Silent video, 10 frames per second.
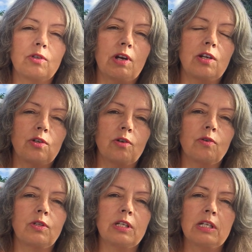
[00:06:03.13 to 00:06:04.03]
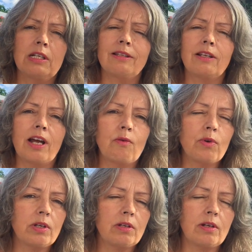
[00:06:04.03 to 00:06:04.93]
strangers that I
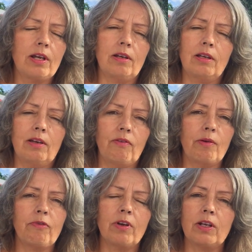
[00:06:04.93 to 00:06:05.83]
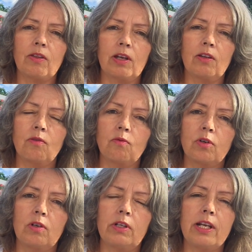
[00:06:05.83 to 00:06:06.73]
wouldn't give up for anything in the
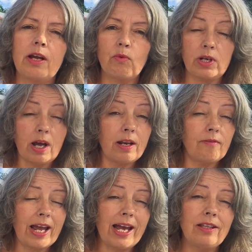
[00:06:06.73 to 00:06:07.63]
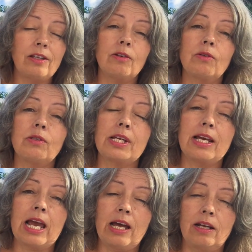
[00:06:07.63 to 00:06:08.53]
world. And I would not have had those
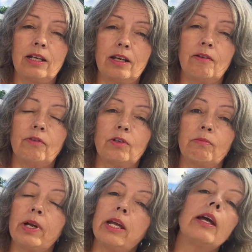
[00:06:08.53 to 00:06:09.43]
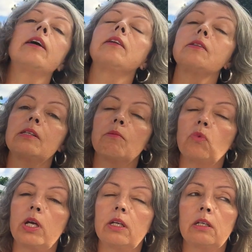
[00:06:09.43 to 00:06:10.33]
had I covered my head in some
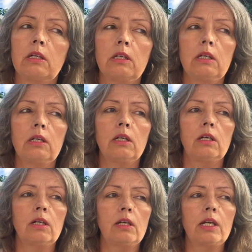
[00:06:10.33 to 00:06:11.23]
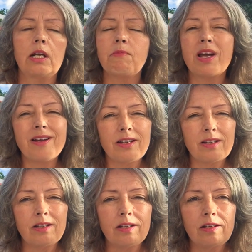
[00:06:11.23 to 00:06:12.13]
way. Uh, and I'm not
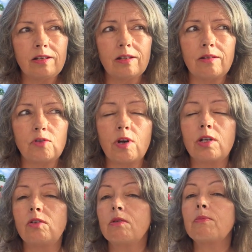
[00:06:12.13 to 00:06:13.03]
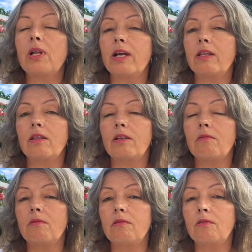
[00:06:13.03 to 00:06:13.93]
uh, trying to imply
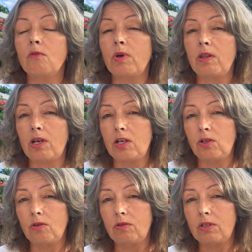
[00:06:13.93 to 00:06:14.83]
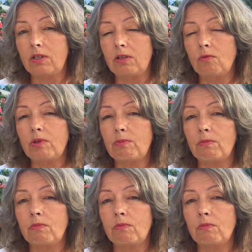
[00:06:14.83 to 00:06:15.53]
that the way that I chose to deal with